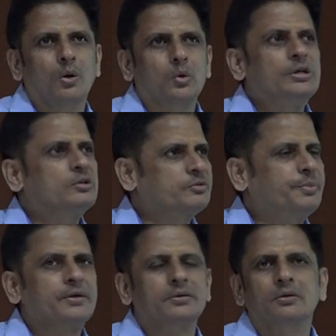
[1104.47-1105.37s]
to
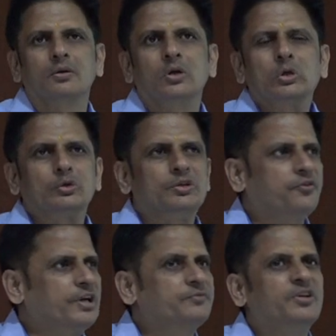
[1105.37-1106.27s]
introspect, to
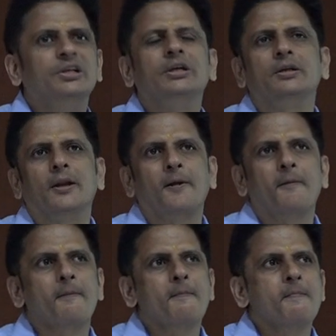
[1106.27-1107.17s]
reflect within,
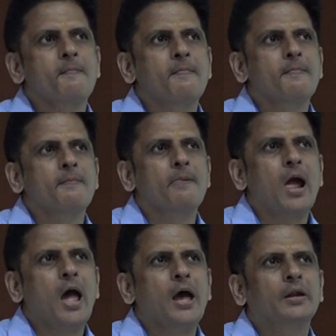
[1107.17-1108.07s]

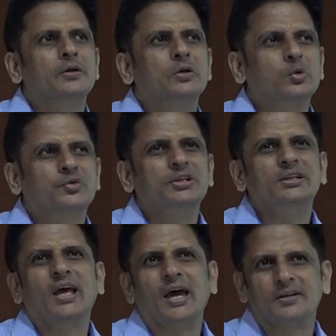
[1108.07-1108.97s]
and to see
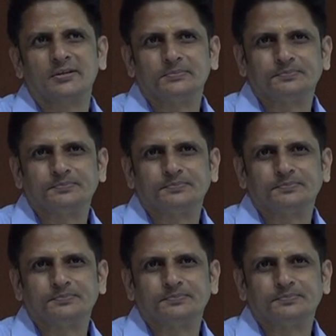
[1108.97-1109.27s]
that